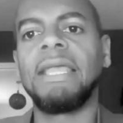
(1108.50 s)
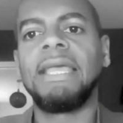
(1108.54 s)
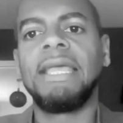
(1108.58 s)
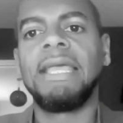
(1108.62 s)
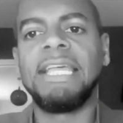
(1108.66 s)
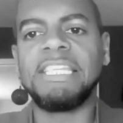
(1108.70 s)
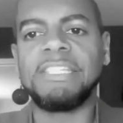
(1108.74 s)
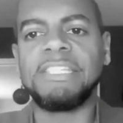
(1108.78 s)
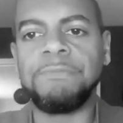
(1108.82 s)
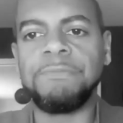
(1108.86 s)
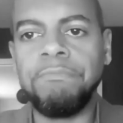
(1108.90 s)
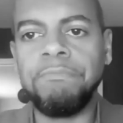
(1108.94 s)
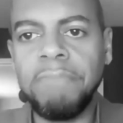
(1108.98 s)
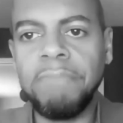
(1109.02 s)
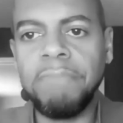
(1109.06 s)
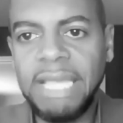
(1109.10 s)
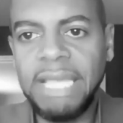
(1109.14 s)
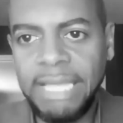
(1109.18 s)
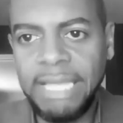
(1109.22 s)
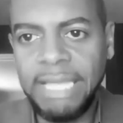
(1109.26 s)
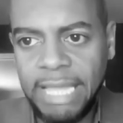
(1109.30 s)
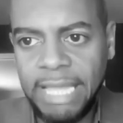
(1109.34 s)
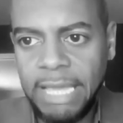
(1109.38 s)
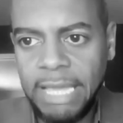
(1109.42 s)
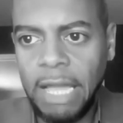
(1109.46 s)
It's
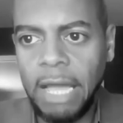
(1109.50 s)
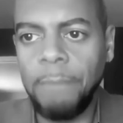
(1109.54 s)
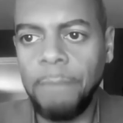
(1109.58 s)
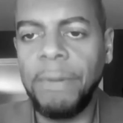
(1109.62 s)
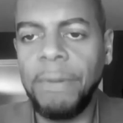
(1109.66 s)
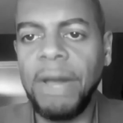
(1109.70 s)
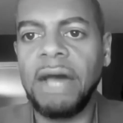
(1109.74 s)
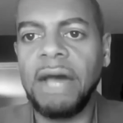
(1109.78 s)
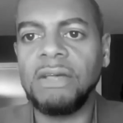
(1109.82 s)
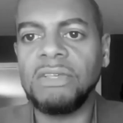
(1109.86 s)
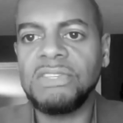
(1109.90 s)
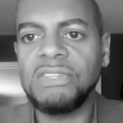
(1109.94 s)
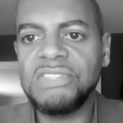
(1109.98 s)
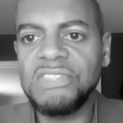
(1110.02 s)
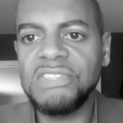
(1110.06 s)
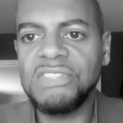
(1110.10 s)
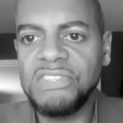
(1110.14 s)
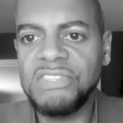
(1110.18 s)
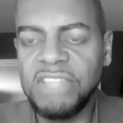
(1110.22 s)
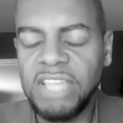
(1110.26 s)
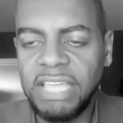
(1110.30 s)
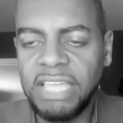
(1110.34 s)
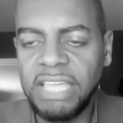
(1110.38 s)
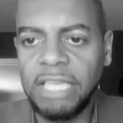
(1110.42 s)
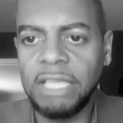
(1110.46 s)
merely about
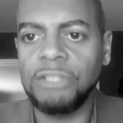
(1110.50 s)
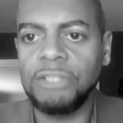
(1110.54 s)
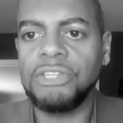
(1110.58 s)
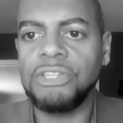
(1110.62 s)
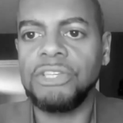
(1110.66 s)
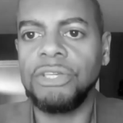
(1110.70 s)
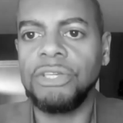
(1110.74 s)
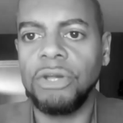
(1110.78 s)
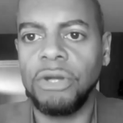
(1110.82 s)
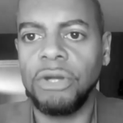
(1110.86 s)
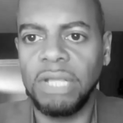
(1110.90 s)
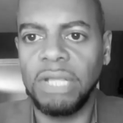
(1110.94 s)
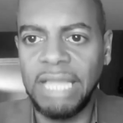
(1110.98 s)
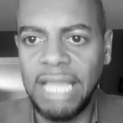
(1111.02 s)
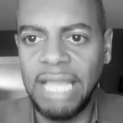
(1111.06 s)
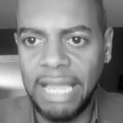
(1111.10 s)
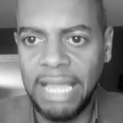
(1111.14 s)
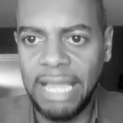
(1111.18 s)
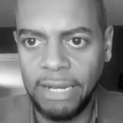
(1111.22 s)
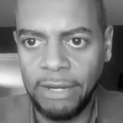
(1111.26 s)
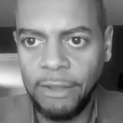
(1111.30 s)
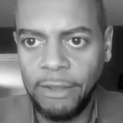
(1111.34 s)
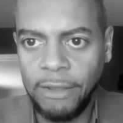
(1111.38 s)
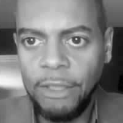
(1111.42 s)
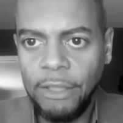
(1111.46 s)
sticking to your
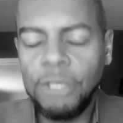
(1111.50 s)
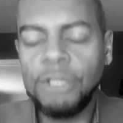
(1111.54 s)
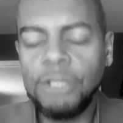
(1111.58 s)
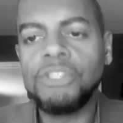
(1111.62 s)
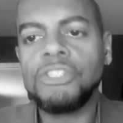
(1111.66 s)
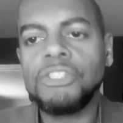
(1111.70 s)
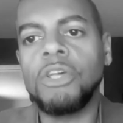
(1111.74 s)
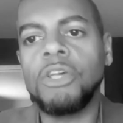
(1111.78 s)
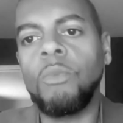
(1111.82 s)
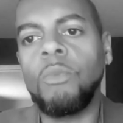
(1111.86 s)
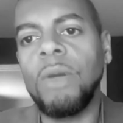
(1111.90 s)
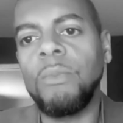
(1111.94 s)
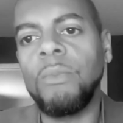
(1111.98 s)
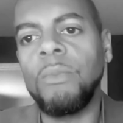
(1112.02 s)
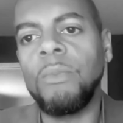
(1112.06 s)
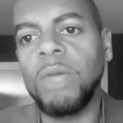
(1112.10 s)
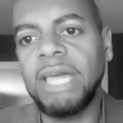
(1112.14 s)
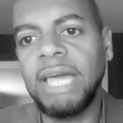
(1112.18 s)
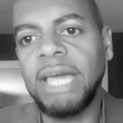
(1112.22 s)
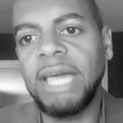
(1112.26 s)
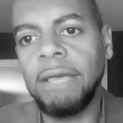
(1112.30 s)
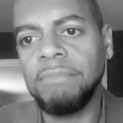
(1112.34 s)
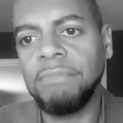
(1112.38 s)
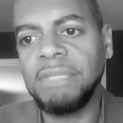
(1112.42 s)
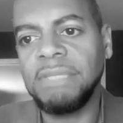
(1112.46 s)
lane. So
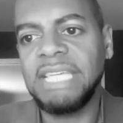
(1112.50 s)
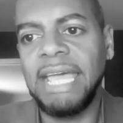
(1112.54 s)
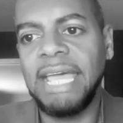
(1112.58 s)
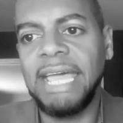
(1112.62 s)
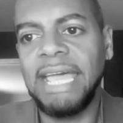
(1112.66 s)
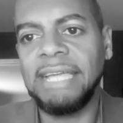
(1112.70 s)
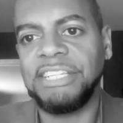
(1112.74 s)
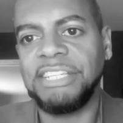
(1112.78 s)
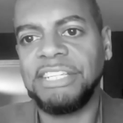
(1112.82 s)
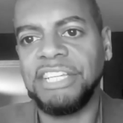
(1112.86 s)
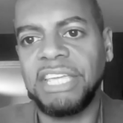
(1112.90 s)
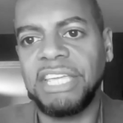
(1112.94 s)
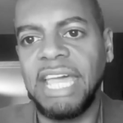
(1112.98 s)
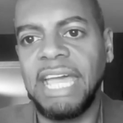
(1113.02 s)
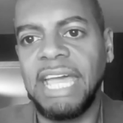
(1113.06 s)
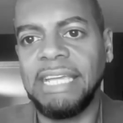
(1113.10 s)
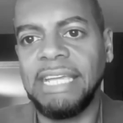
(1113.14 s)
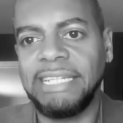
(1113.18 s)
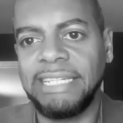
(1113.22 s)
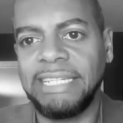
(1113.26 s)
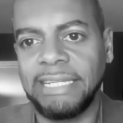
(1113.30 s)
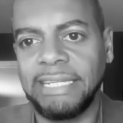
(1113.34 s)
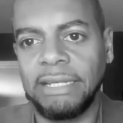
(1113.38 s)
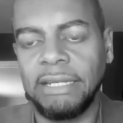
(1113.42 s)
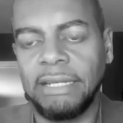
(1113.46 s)
when we come to
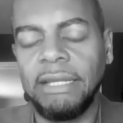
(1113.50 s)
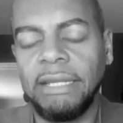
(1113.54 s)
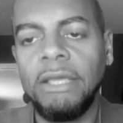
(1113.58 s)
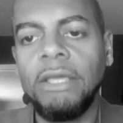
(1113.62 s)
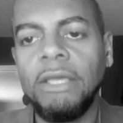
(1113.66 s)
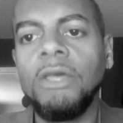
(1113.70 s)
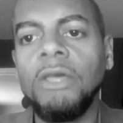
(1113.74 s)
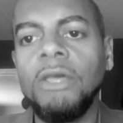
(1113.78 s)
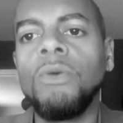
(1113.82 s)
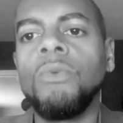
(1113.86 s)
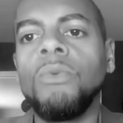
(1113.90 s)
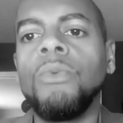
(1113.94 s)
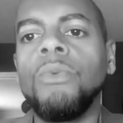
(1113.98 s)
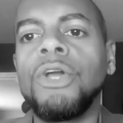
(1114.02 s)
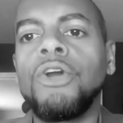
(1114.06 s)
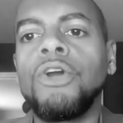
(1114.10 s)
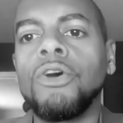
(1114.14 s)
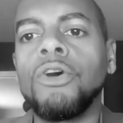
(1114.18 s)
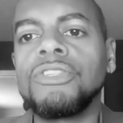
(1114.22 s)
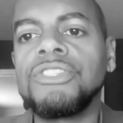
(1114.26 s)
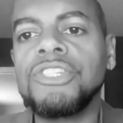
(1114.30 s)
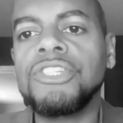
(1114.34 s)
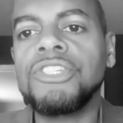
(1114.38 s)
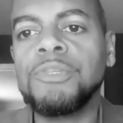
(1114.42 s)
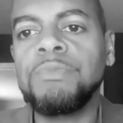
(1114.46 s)
education, we've
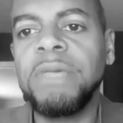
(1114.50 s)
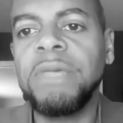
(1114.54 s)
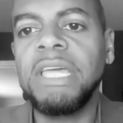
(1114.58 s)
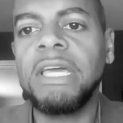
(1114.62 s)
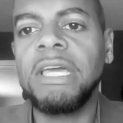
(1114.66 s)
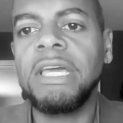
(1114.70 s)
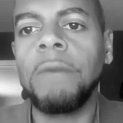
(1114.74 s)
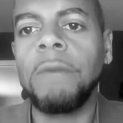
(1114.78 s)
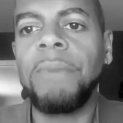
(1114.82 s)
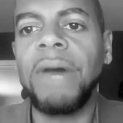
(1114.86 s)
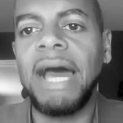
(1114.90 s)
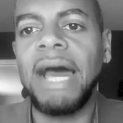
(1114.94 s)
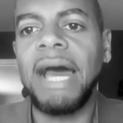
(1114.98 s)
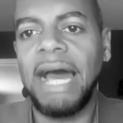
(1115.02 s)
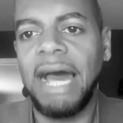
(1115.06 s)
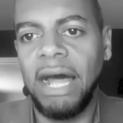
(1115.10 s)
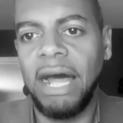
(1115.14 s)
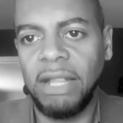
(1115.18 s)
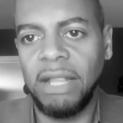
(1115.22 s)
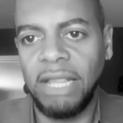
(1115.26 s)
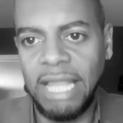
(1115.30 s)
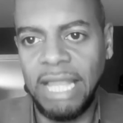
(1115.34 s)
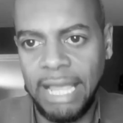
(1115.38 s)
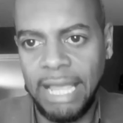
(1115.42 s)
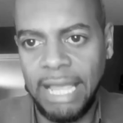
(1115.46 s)
got to speak about
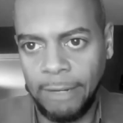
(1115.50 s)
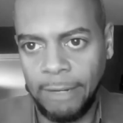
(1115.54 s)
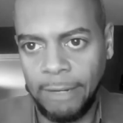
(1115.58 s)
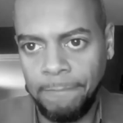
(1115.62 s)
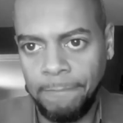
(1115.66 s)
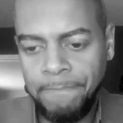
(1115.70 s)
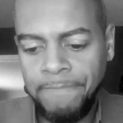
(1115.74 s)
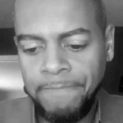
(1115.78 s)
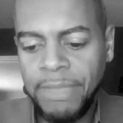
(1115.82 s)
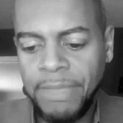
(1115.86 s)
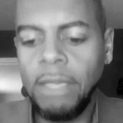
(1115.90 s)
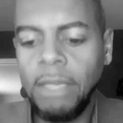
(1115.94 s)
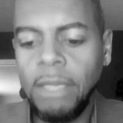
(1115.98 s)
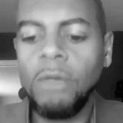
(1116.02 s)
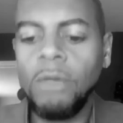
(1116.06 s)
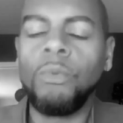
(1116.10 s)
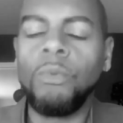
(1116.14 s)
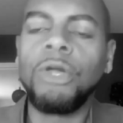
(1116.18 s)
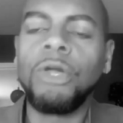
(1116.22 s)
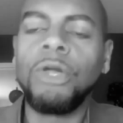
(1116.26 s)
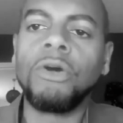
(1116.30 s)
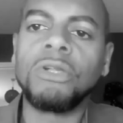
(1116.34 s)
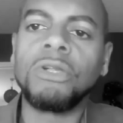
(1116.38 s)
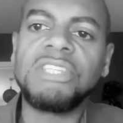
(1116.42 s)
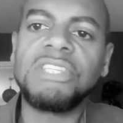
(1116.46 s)
our lane.
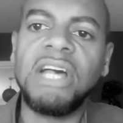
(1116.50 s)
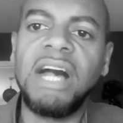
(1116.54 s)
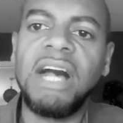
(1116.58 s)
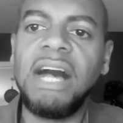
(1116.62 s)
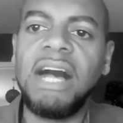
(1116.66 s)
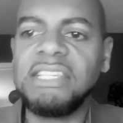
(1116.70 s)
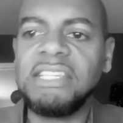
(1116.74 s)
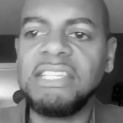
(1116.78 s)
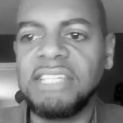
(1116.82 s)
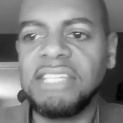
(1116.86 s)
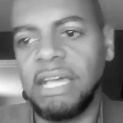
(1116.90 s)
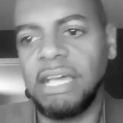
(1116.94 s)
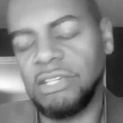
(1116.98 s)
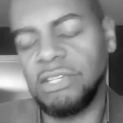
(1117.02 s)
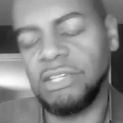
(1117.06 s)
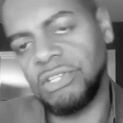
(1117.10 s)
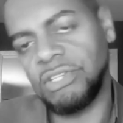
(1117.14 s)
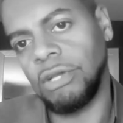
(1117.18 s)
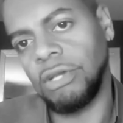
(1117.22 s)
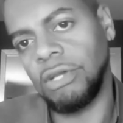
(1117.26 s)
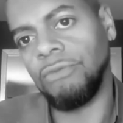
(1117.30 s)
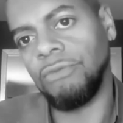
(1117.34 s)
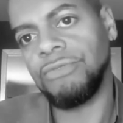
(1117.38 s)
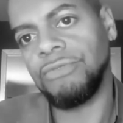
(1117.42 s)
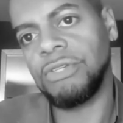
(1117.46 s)
We've got to ask
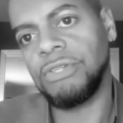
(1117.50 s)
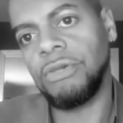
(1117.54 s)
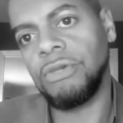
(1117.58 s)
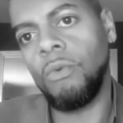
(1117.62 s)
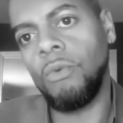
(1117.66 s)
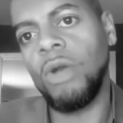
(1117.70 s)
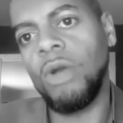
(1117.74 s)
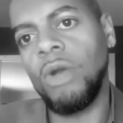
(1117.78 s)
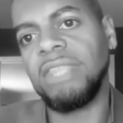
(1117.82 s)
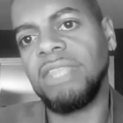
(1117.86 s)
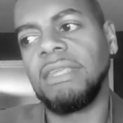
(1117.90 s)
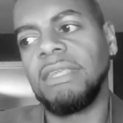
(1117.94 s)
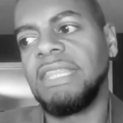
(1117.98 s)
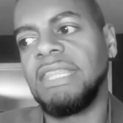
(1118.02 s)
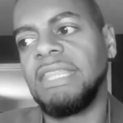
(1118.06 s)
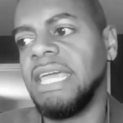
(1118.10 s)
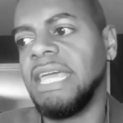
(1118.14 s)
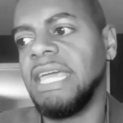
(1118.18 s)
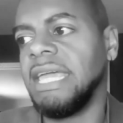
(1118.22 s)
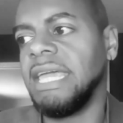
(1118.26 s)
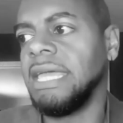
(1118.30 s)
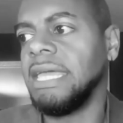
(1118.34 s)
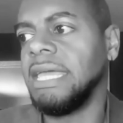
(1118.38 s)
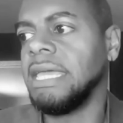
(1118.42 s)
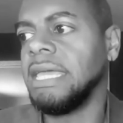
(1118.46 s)
ourselves whether
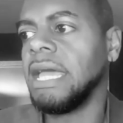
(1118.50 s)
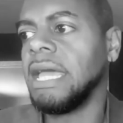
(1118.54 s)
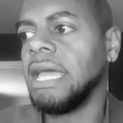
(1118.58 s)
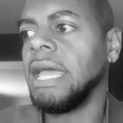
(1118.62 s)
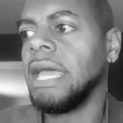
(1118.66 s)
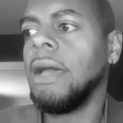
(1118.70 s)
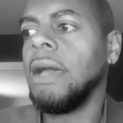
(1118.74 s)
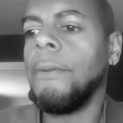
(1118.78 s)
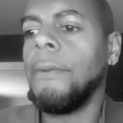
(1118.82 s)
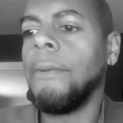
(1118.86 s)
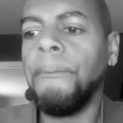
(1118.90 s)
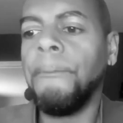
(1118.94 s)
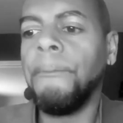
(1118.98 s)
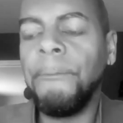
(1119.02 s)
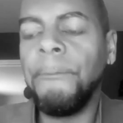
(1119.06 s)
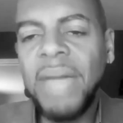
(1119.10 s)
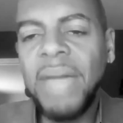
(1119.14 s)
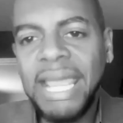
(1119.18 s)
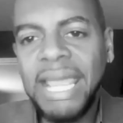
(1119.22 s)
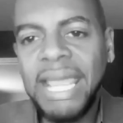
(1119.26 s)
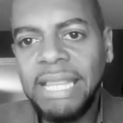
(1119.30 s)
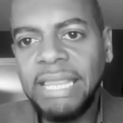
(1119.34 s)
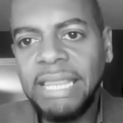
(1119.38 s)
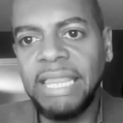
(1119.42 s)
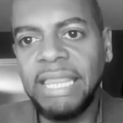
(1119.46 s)
the
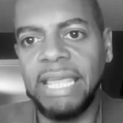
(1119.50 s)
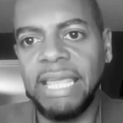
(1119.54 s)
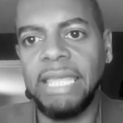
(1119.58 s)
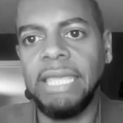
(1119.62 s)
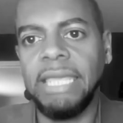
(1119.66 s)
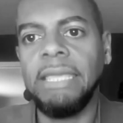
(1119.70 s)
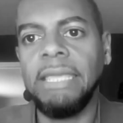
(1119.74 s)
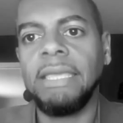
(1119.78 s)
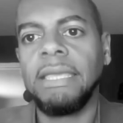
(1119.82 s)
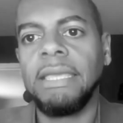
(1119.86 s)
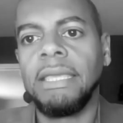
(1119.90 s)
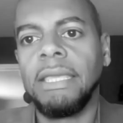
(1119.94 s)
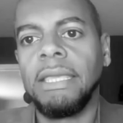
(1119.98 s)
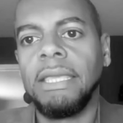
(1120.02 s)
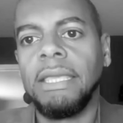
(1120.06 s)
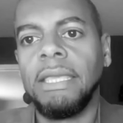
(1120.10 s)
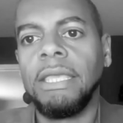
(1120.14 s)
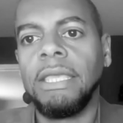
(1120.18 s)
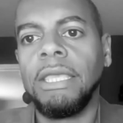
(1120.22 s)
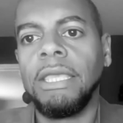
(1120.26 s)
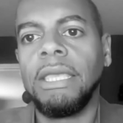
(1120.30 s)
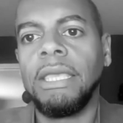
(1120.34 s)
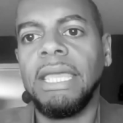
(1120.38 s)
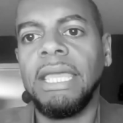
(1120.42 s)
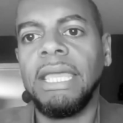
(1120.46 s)
mainly
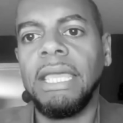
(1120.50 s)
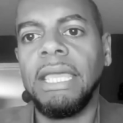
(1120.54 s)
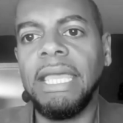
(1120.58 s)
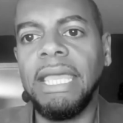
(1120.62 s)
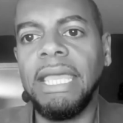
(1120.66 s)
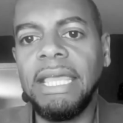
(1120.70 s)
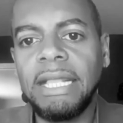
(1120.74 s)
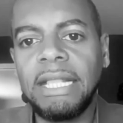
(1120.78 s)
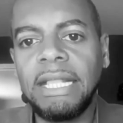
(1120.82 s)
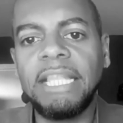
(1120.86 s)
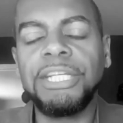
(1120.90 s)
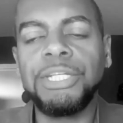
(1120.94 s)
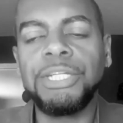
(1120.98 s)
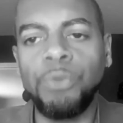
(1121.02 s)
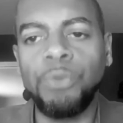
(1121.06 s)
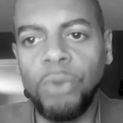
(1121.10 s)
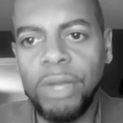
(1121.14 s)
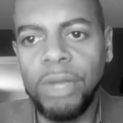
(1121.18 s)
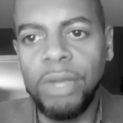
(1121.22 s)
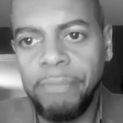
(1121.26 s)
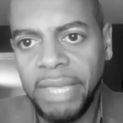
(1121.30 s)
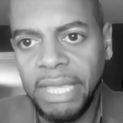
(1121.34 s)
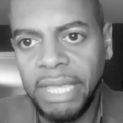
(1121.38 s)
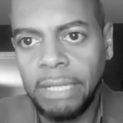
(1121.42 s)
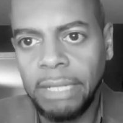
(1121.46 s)
English
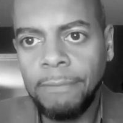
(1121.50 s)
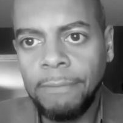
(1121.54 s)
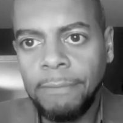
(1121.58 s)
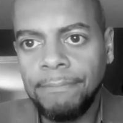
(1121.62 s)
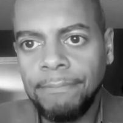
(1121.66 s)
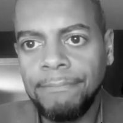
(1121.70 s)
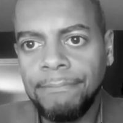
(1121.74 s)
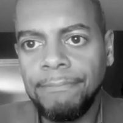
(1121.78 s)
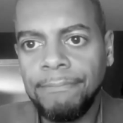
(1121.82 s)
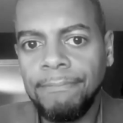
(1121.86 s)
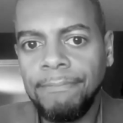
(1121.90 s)
women